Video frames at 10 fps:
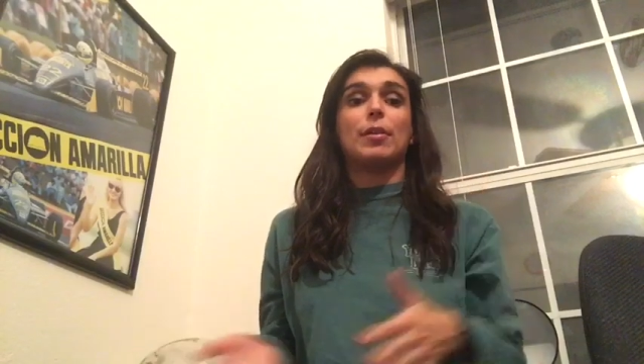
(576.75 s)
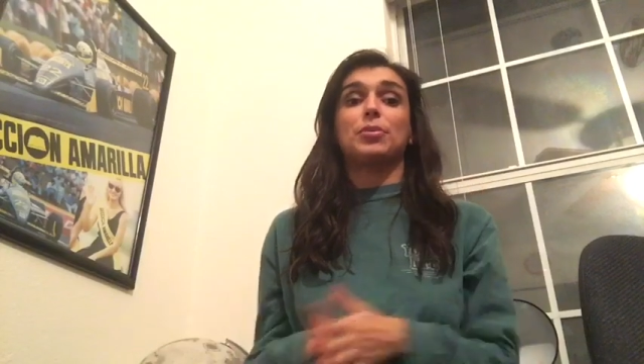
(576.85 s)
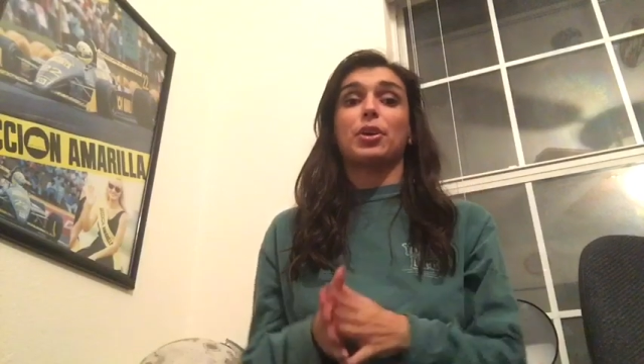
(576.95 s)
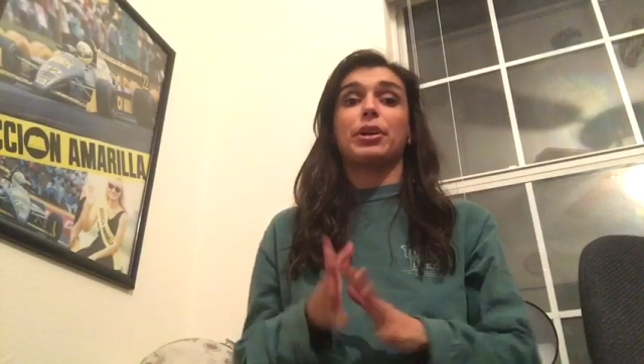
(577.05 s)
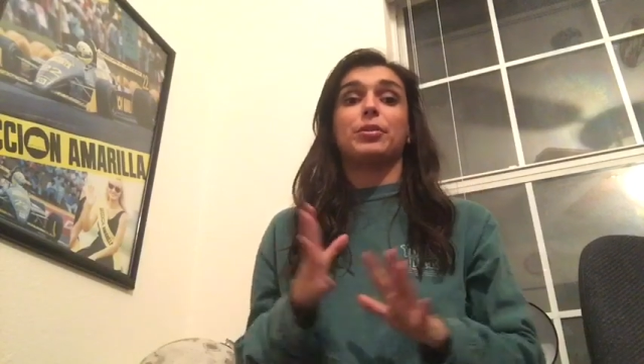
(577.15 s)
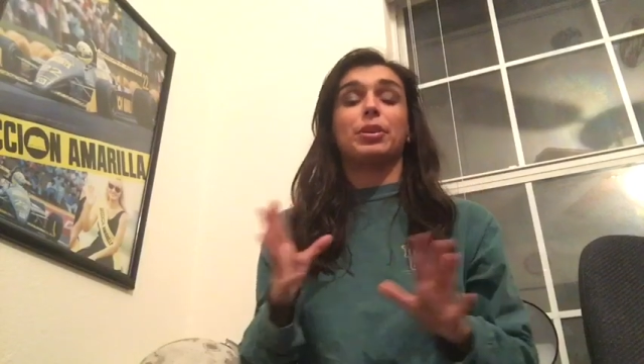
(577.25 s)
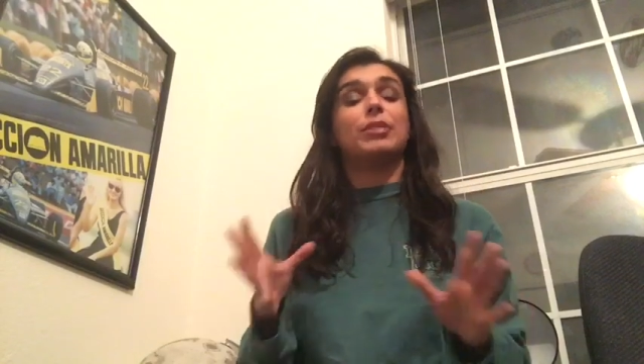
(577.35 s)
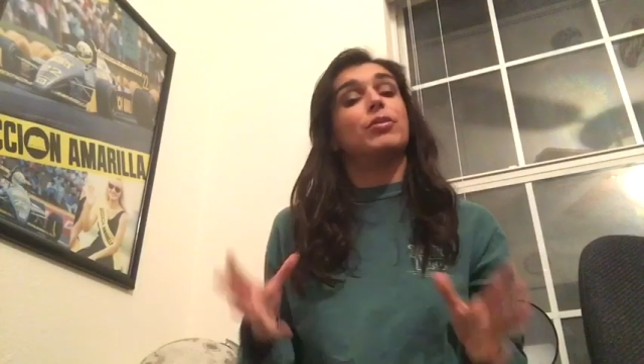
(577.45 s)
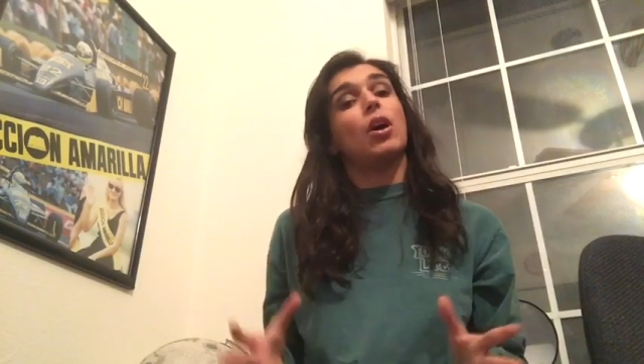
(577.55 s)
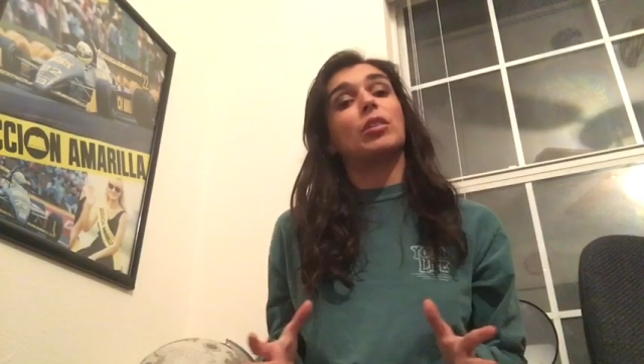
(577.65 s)
I'm sorry I didn't really
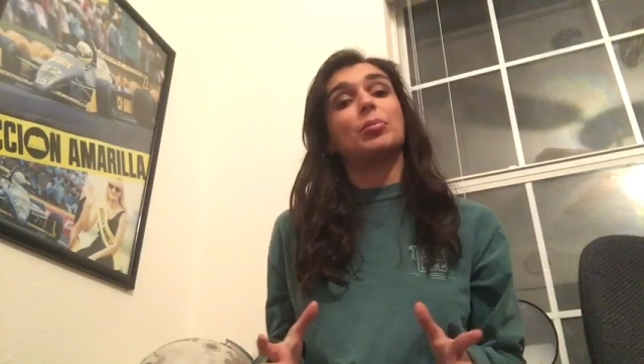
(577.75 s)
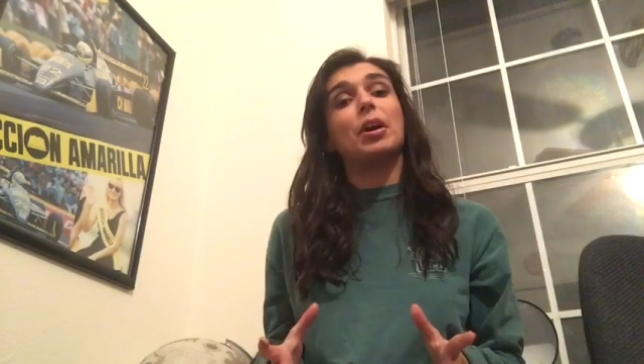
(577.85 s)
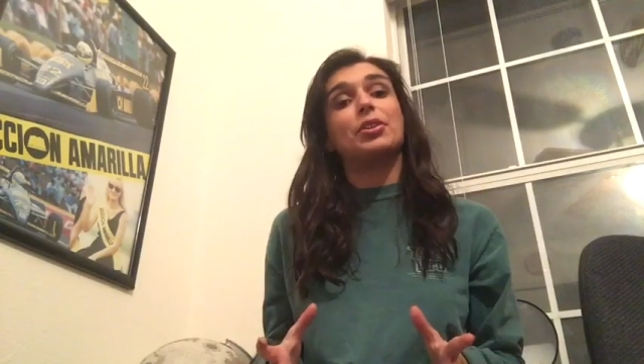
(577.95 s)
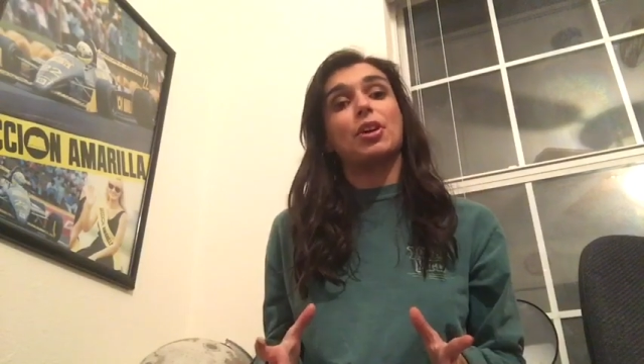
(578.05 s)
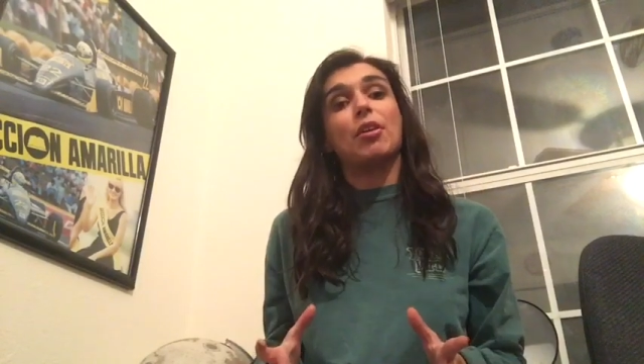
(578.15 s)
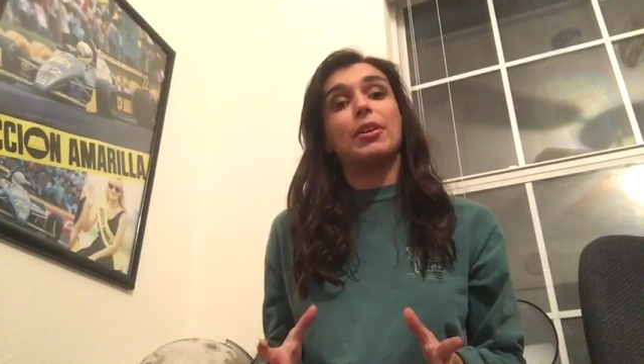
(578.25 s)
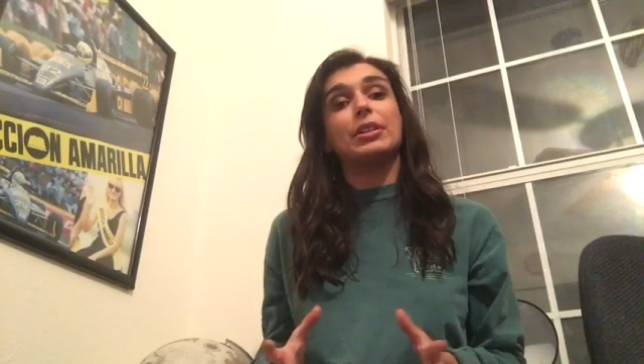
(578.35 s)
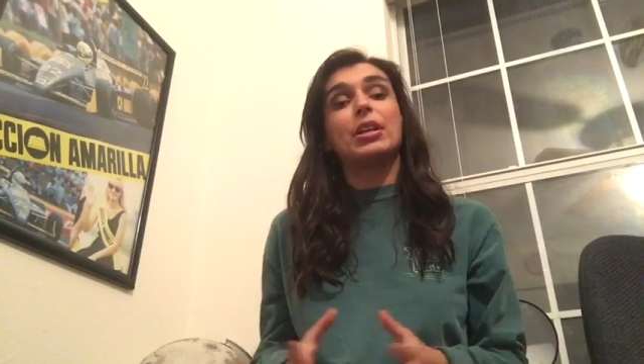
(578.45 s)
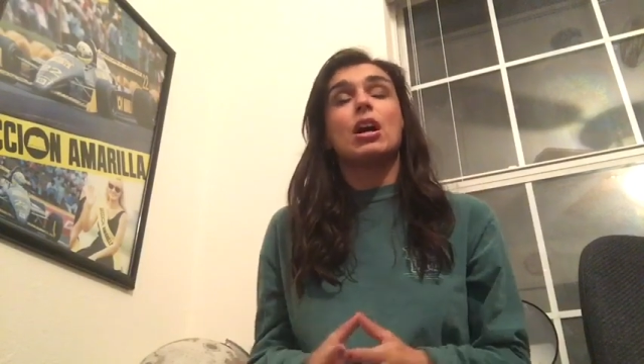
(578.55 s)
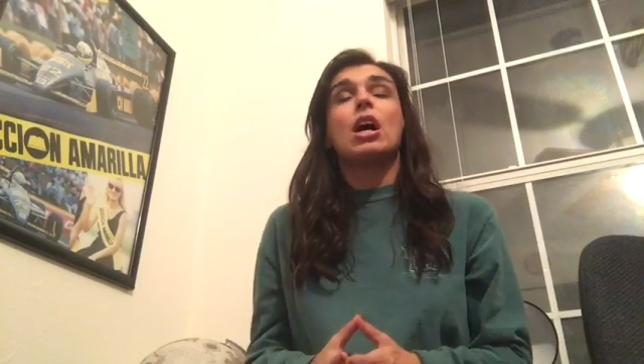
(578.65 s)
vlog much of
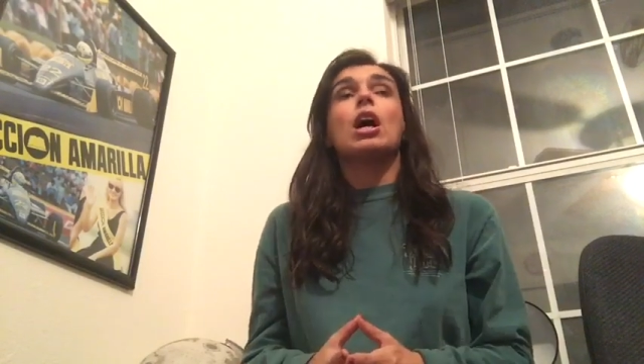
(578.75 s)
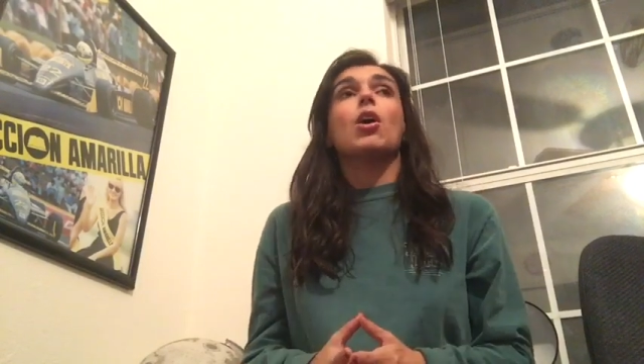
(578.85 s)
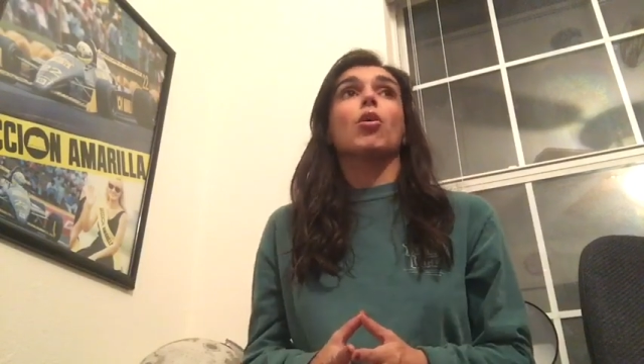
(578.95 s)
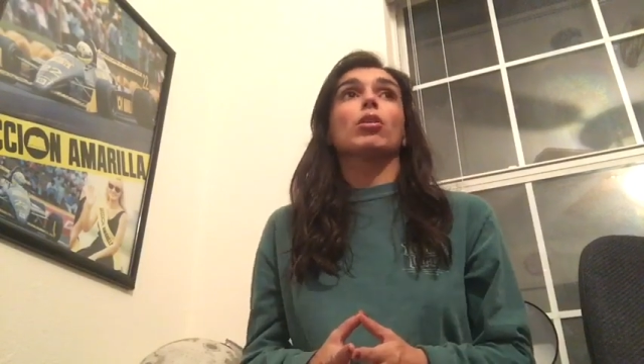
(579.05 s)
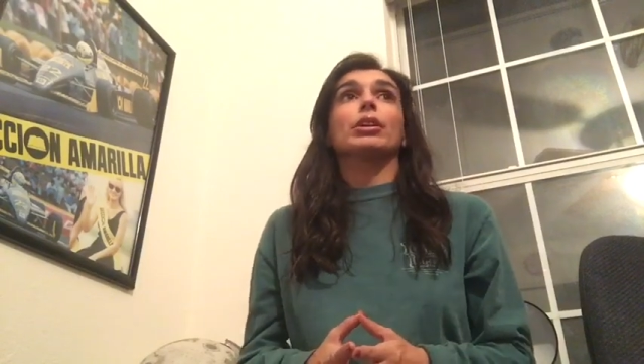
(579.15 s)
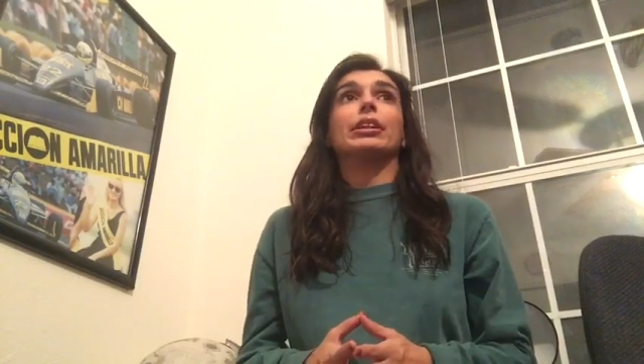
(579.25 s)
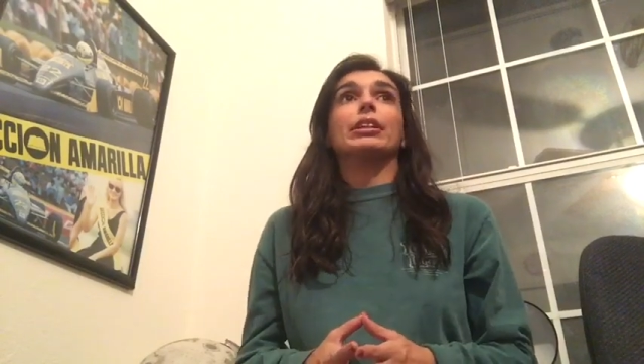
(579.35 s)
it, or